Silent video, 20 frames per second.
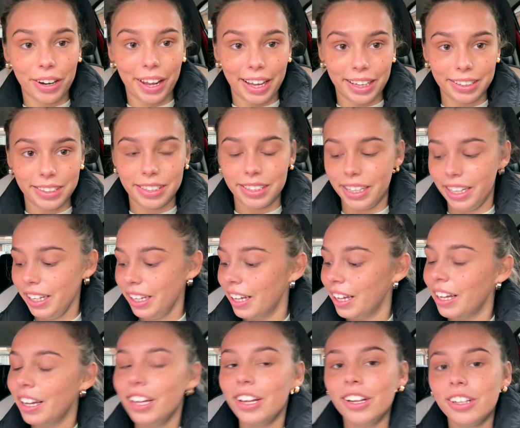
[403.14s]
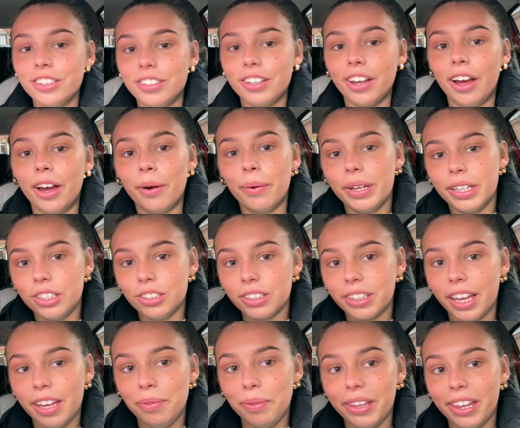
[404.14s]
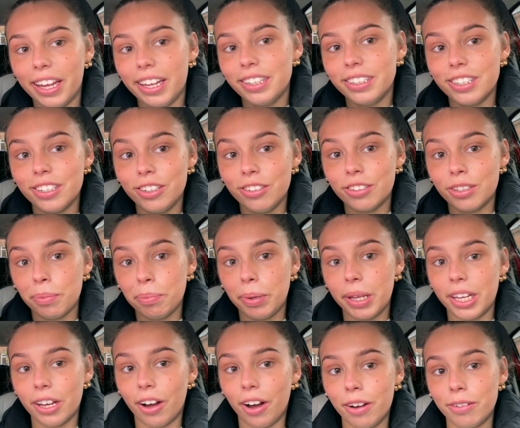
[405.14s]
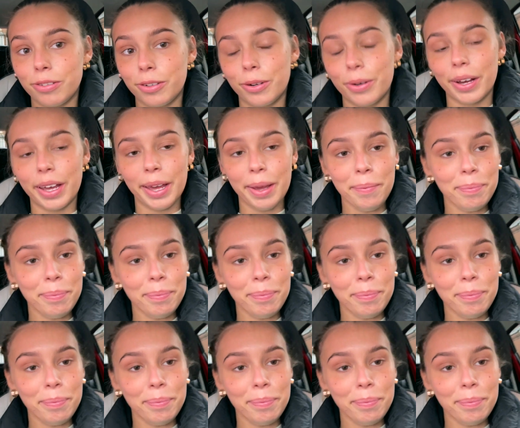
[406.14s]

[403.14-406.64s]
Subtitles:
Etsy. So he just gave me this to do some PR for him.